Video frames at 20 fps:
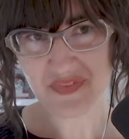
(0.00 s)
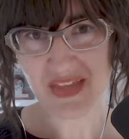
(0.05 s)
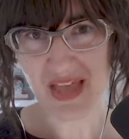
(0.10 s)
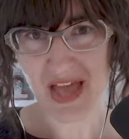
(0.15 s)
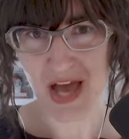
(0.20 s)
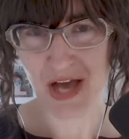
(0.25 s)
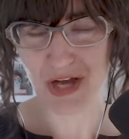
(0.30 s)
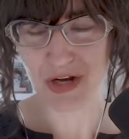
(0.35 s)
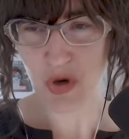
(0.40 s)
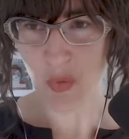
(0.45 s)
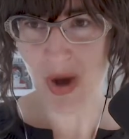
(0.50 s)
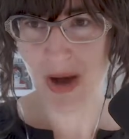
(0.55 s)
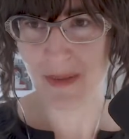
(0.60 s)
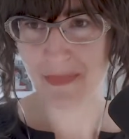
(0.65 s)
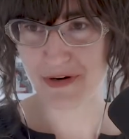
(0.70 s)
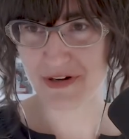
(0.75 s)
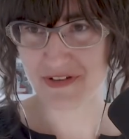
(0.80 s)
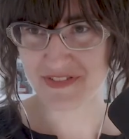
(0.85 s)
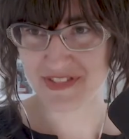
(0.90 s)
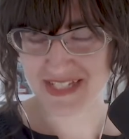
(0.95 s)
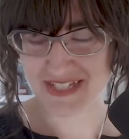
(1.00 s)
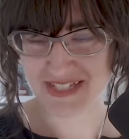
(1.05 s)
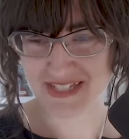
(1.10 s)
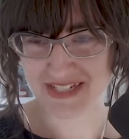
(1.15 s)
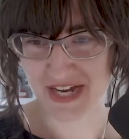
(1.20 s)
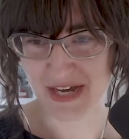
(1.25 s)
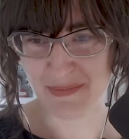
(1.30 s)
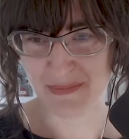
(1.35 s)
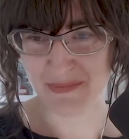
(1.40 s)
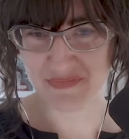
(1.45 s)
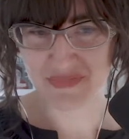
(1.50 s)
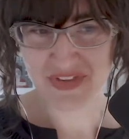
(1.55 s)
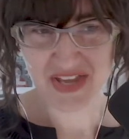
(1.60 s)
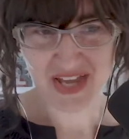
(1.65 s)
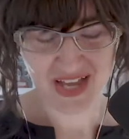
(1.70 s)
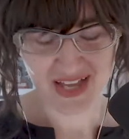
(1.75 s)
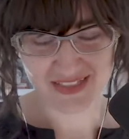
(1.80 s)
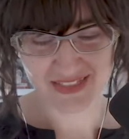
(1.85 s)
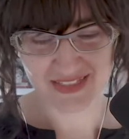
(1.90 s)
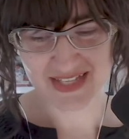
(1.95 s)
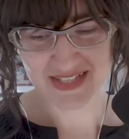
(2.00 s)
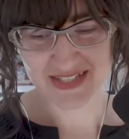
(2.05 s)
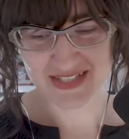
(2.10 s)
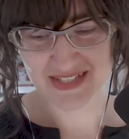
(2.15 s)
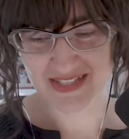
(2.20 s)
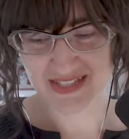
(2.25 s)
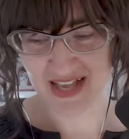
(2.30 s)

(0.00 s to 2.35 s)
a cooperative system this